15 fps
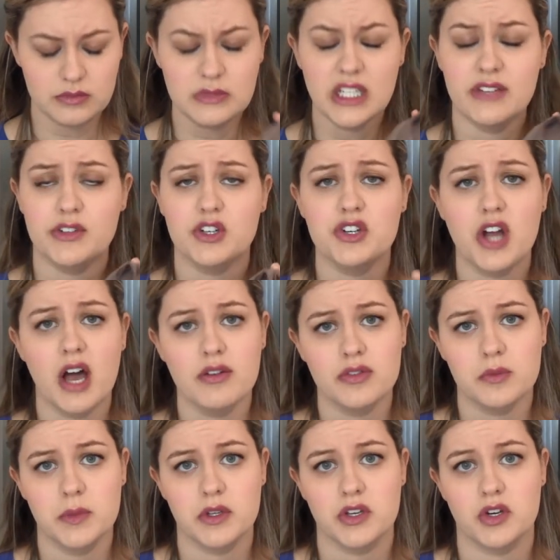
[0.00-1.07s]
if you're not
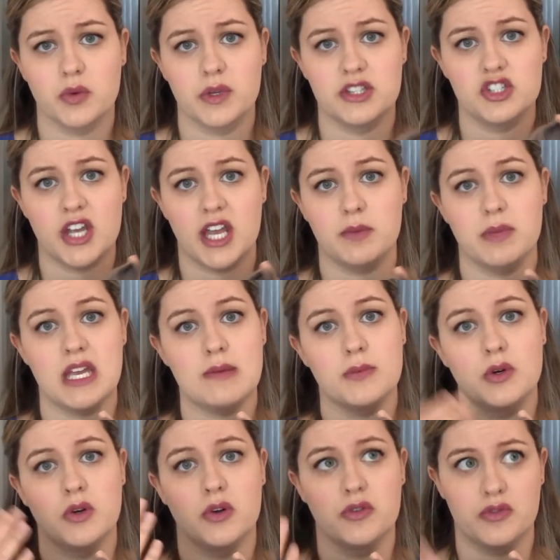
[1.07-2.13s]
familiar with Jane,
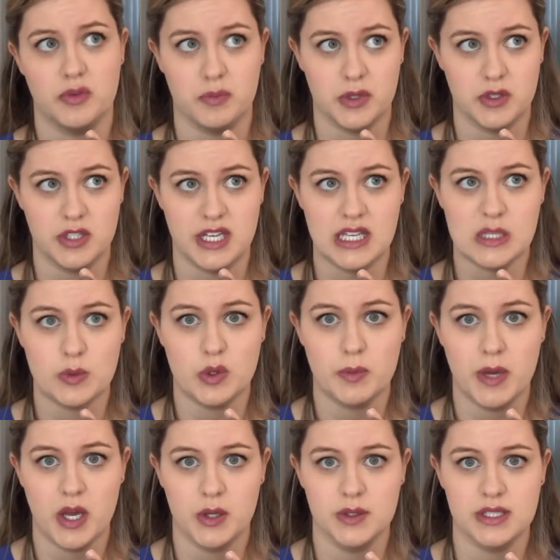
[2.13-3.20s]
people from boutiques will
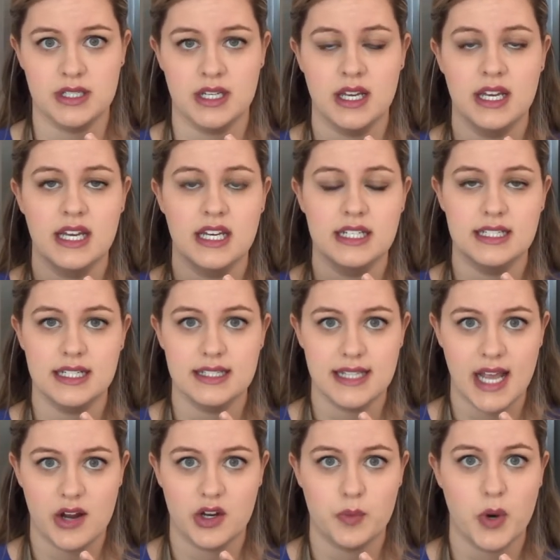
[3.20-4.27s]
post
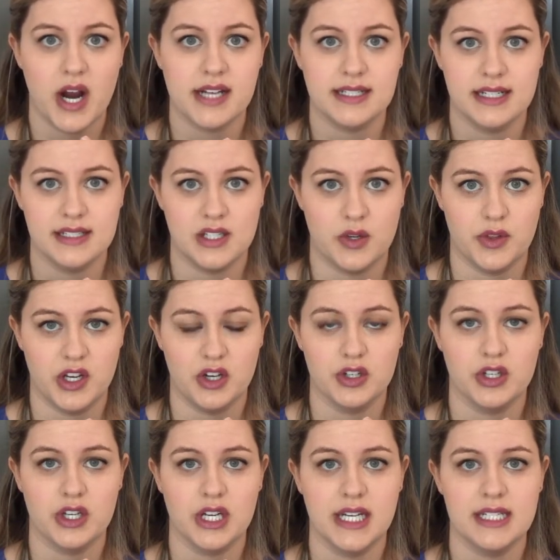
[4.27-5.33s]
discounted prices on their
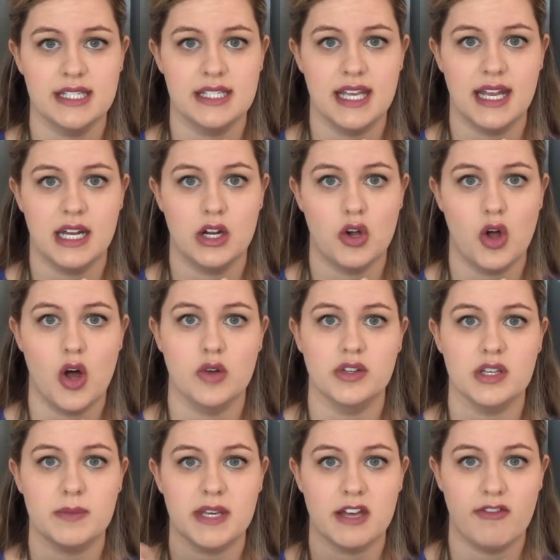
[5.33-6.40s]
goods, and it'll only
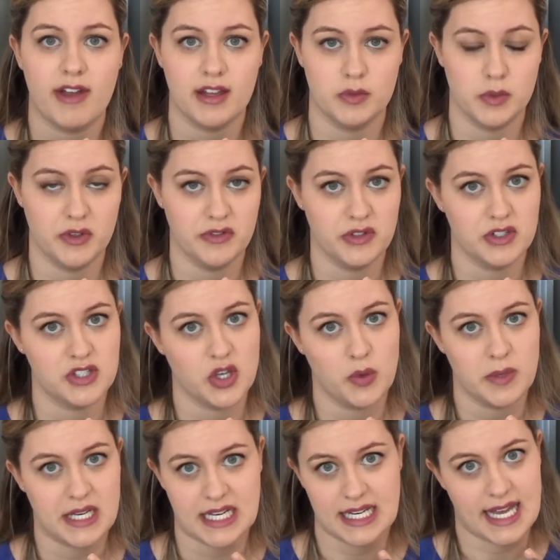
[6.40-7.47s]
be available for so
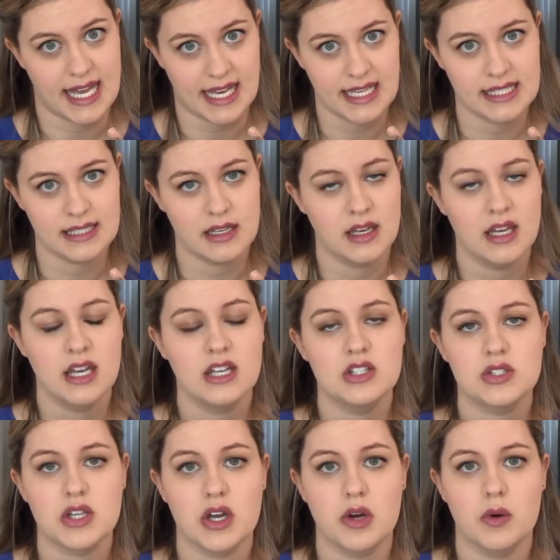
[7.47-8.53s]
many days.
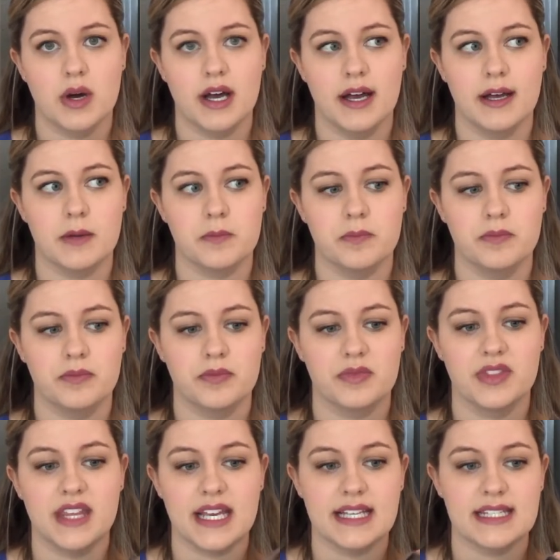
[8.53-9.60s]
So
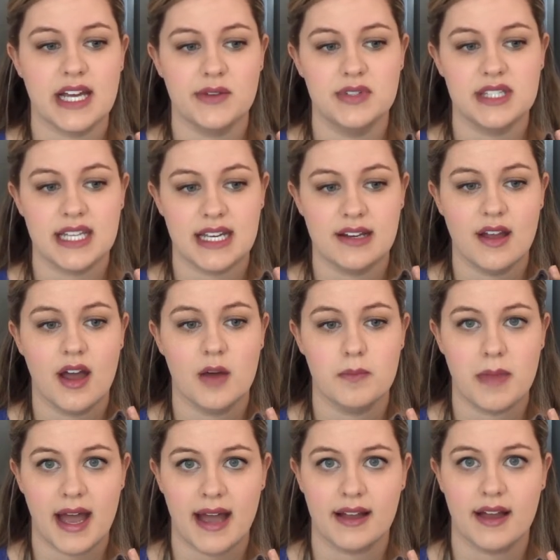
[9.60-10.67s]
these I've seen come
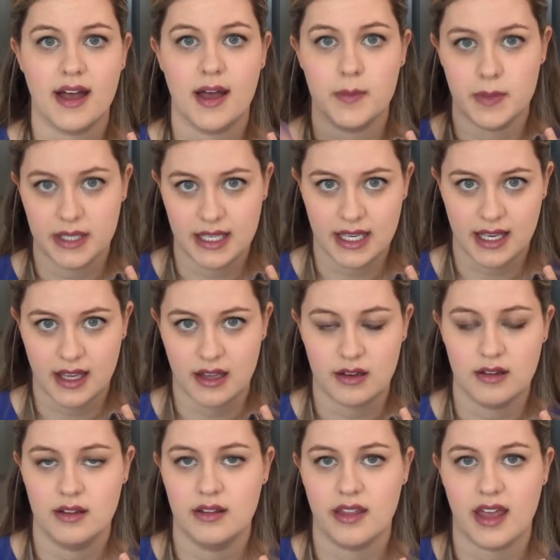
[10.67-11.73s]
back up
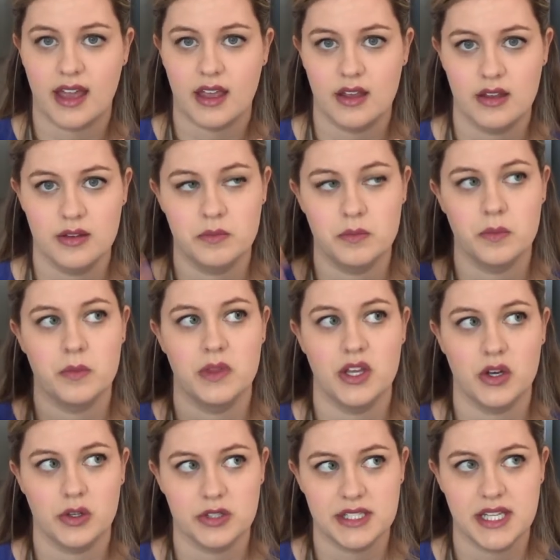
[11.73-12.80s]
again, like
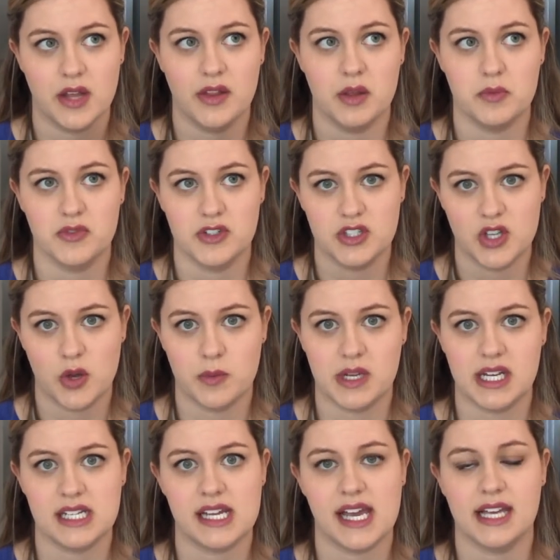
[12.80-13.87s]
they'll sell them for so
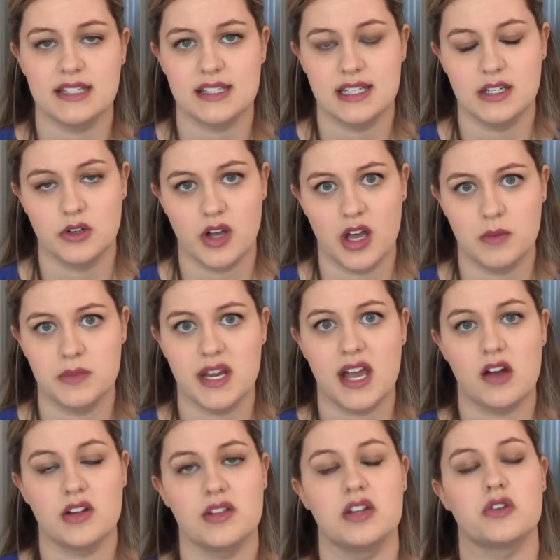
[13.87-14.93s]
many days that it'll come
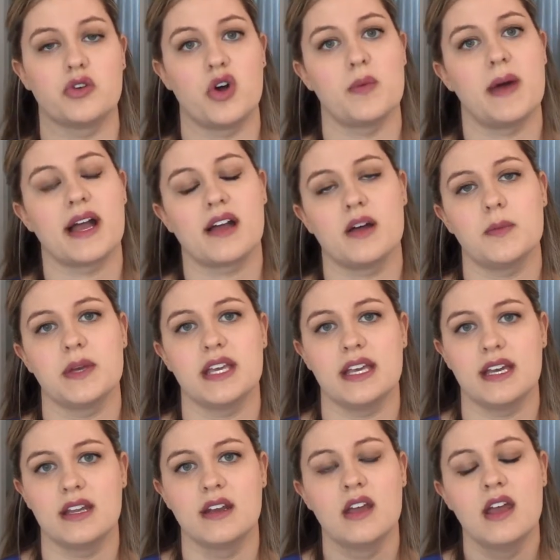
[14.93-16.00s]
down and then it'll go back up
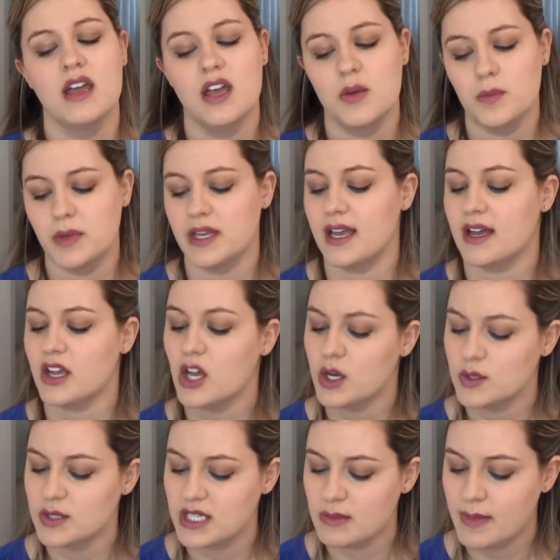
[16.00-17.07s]
again. But yeah,
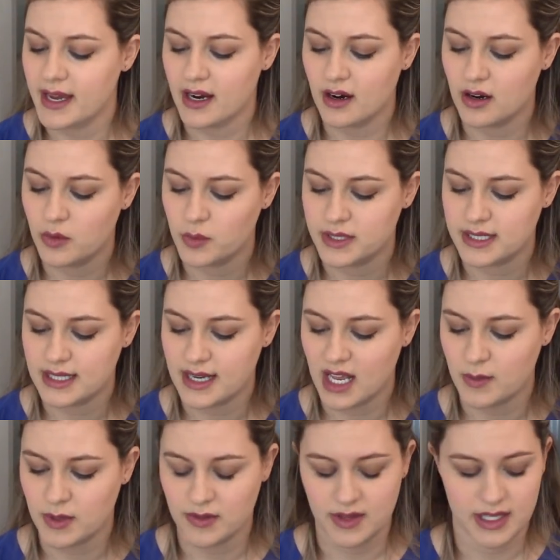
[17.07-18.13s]
Cozy Bear was the name
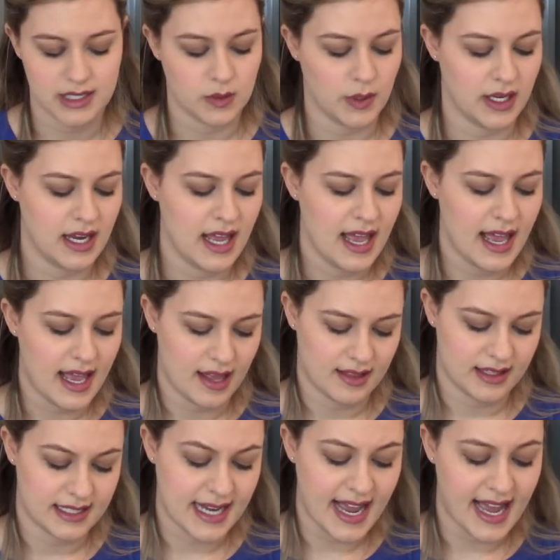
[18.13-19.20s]
of this one, and the
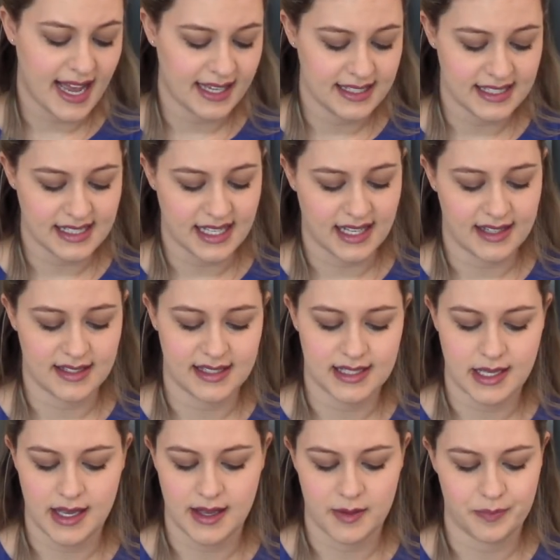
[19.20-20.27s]
tag says
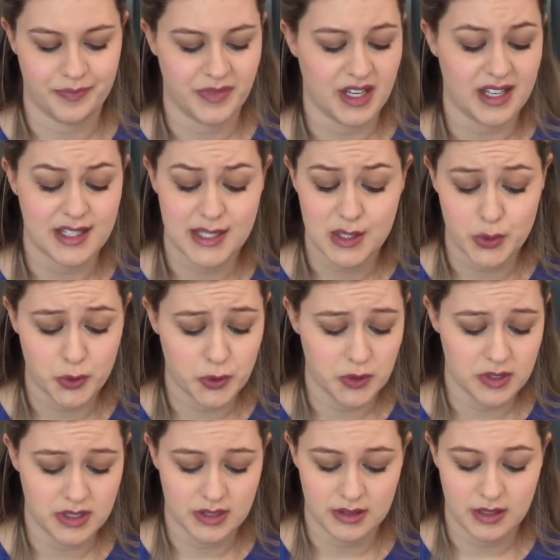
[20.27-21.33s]

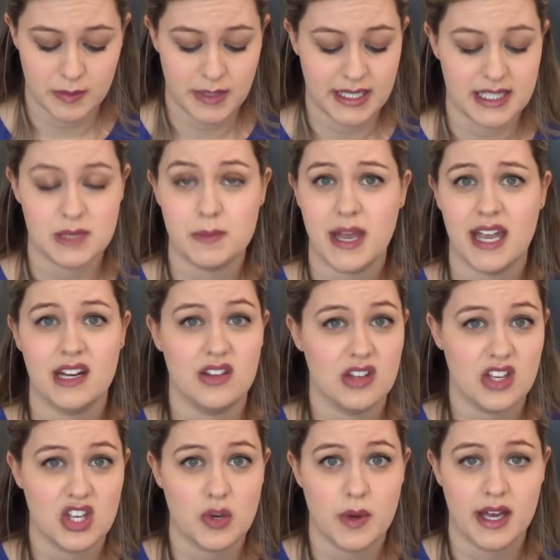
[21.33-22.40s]
Azules, but it's made in
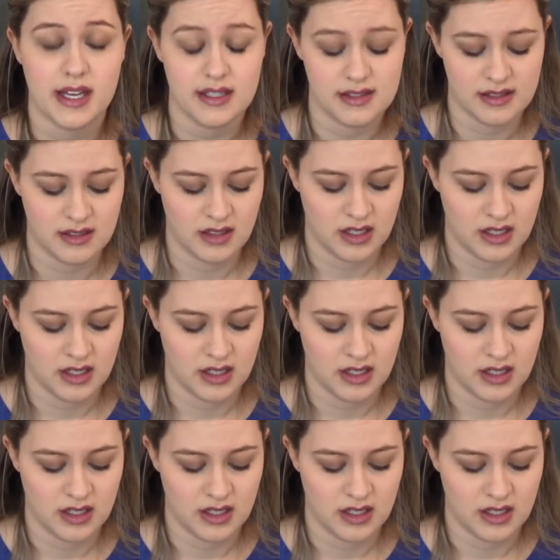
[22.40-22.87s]
the US.